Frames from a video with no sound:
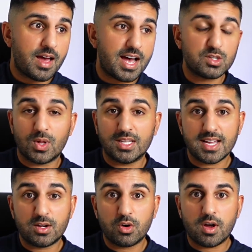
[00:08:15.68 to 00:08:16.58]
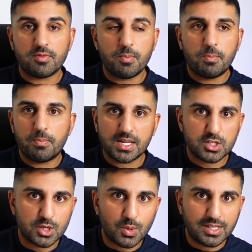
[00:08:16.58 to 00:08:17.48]
as well as i could have that's
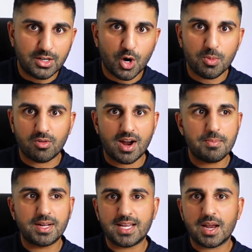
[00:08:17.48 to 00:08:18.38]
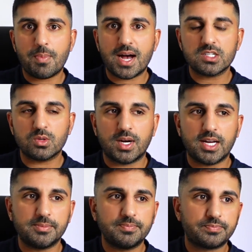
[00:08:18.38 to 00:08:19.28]
totally normal right my dad passed
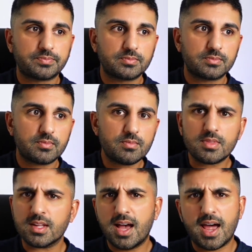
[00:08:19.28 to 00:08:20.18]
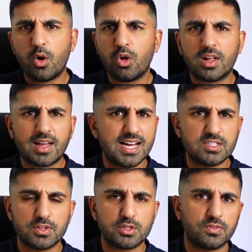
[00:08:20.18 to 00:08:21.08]
away and all kinds
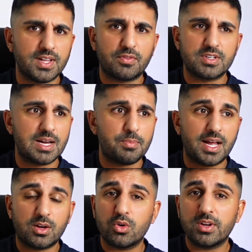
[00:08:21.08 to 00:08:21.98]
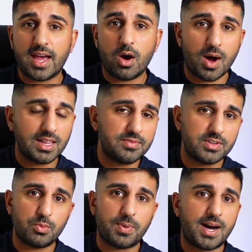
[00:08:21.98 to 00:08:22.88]
of other stuff. Like, for example, I couldn't get home. I live
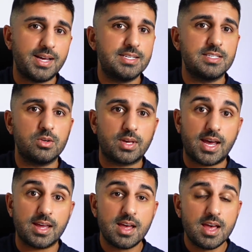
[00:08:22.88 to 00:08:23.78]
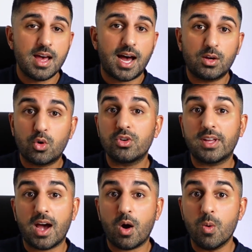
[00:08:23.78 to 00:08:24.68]
in Dubai, he's in the UK. I couldn't
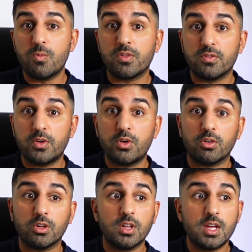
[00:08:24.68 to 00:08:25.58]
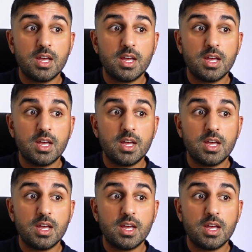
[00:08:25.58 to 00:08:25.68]
get home for the funeral